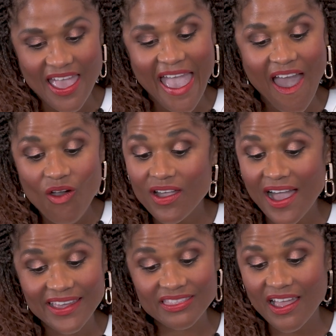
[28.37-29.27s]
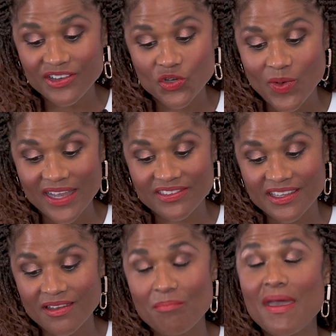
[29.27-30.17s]
how
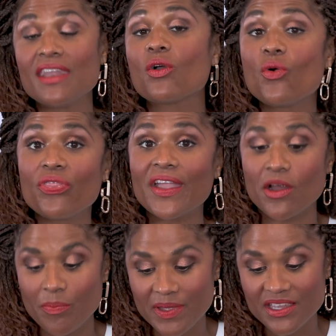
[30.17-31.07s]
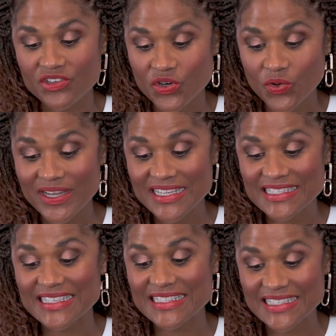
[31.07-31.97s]
guideline-directed medical therapy
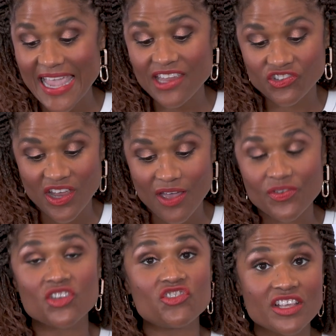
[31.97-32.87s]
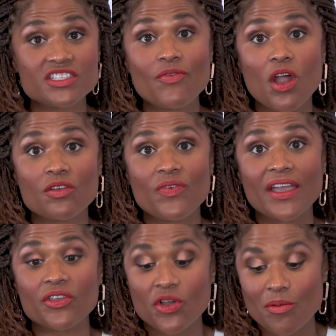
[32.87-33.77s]
decreased CHF, congestive heart
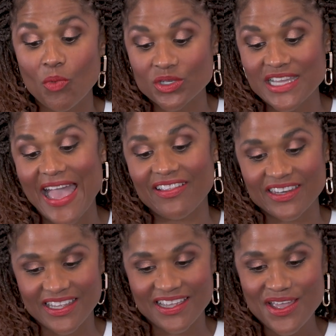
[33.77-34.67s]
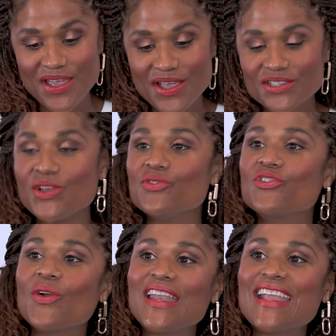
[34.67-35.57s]
failure, mortality. So
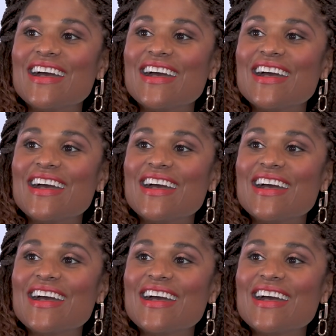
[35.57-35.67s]
joining